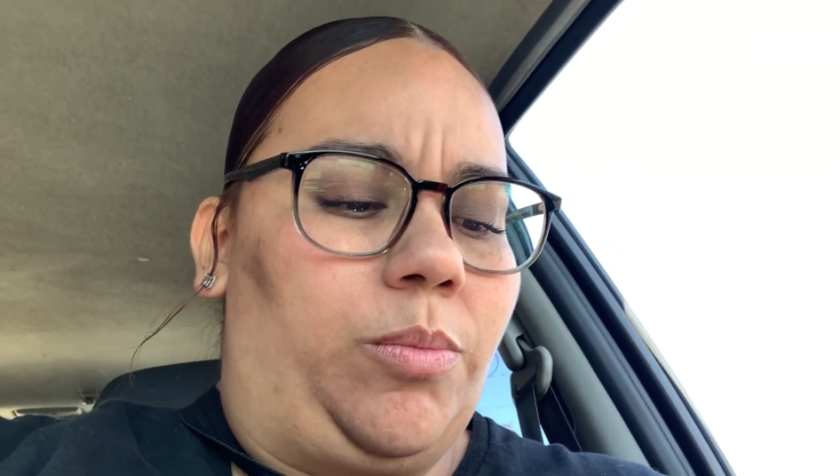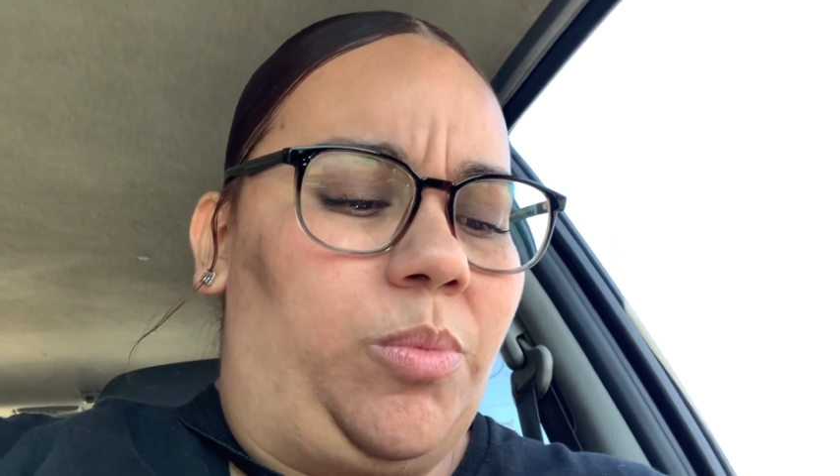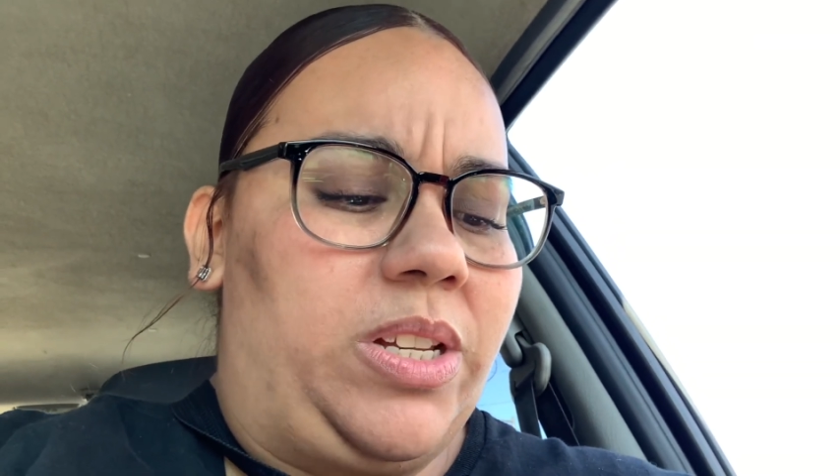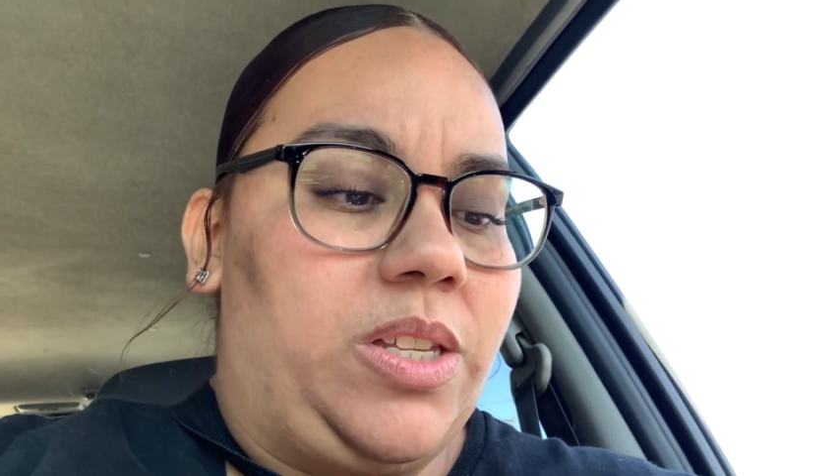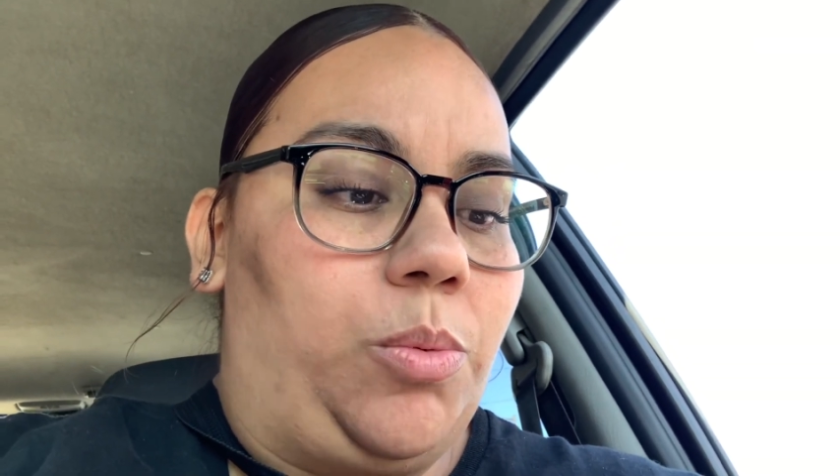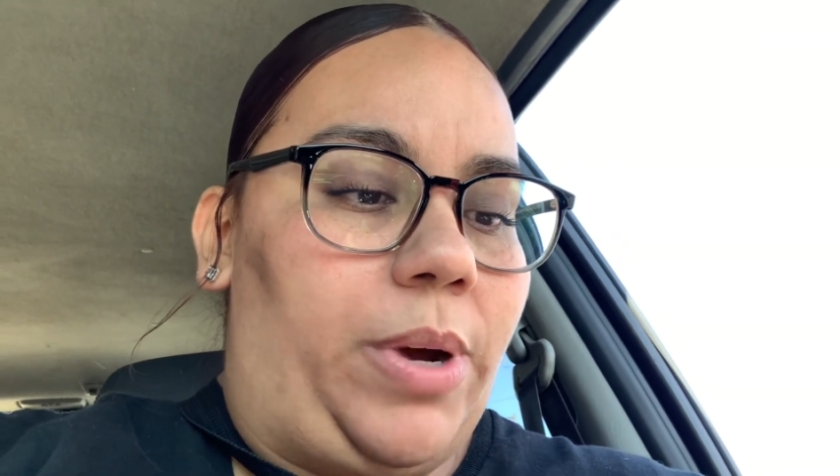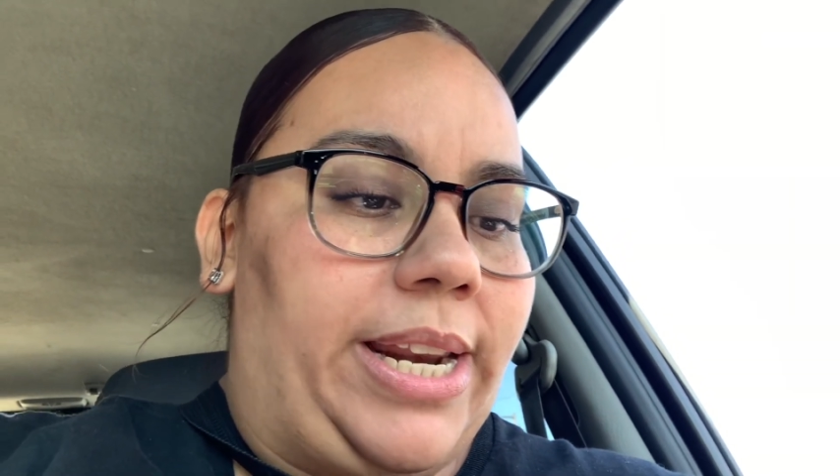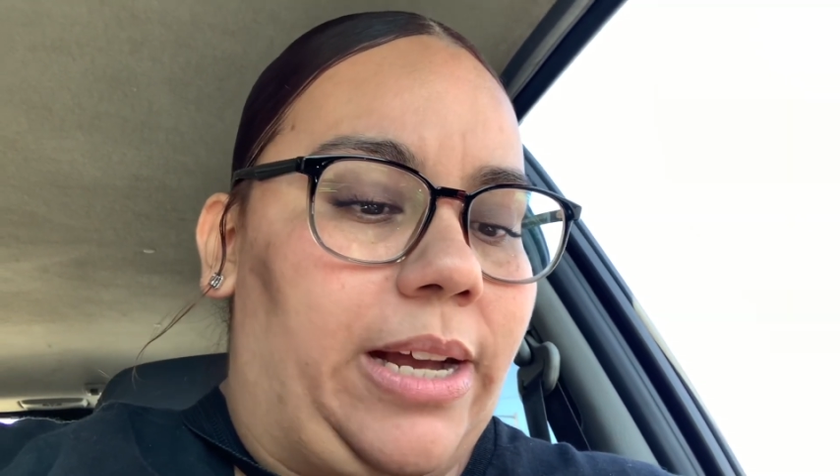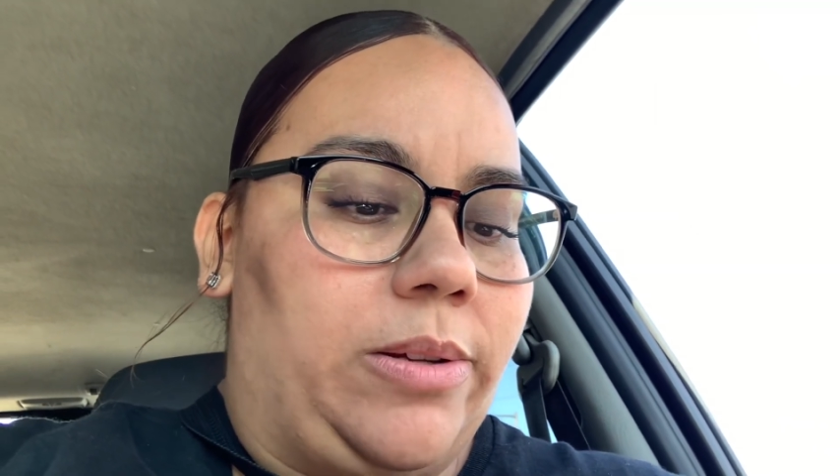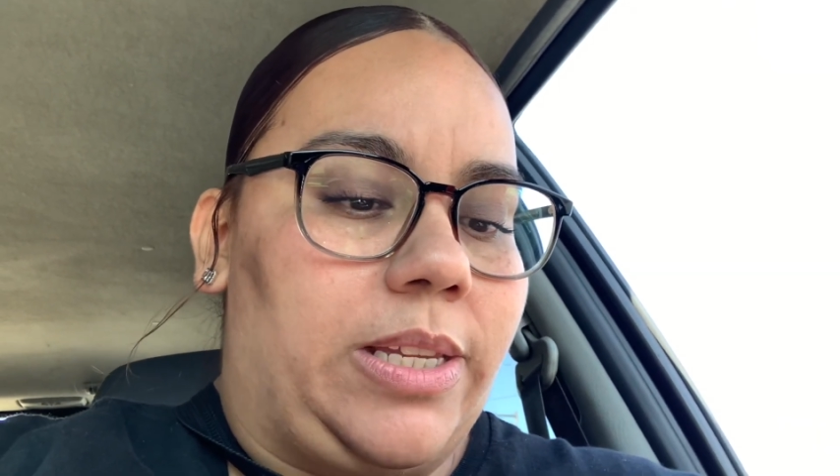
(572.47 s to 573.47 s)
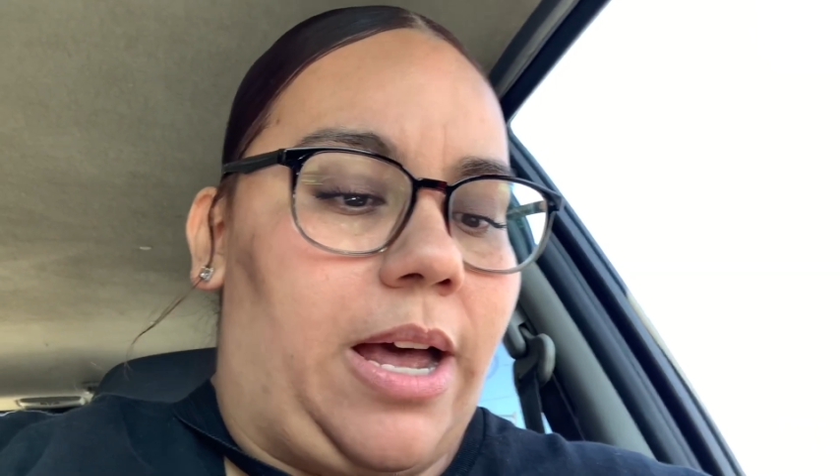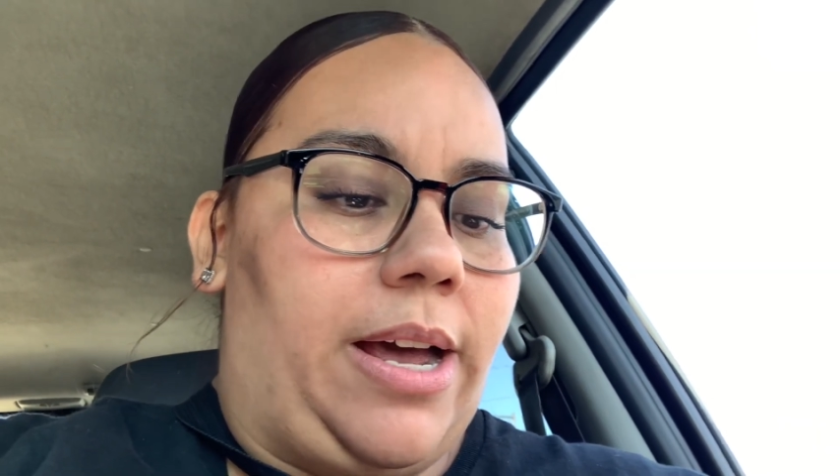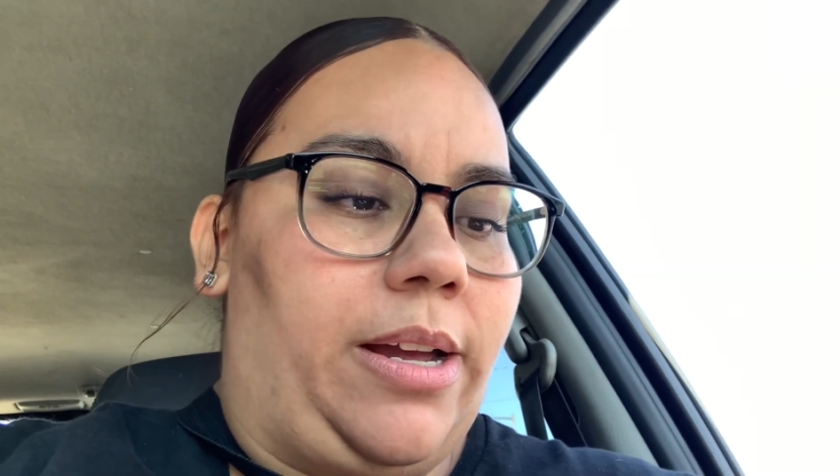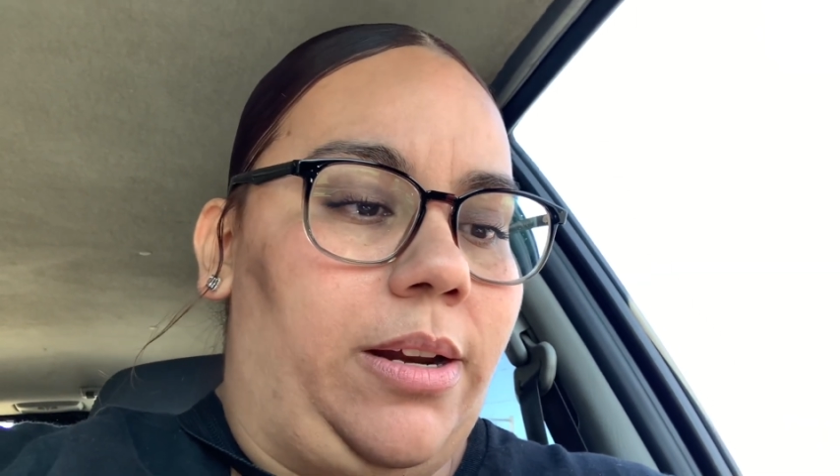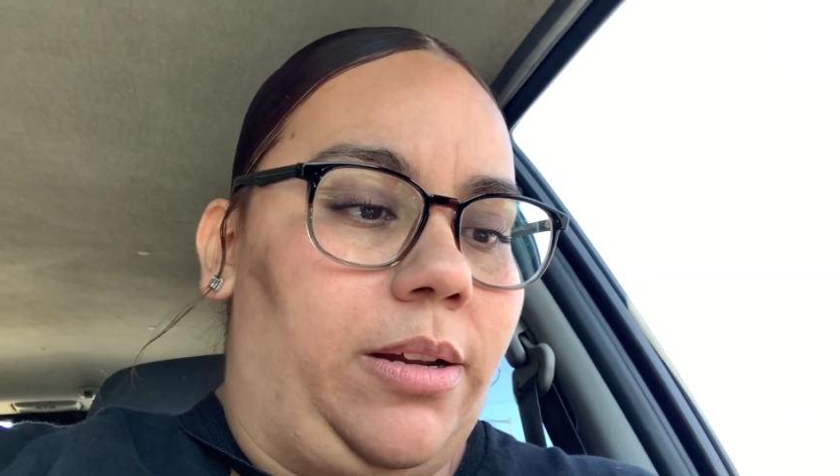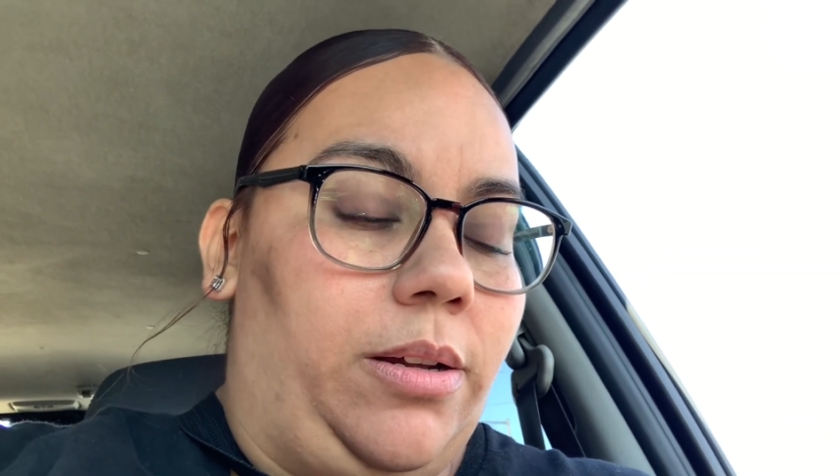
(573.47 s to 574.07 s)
we stood waiting outside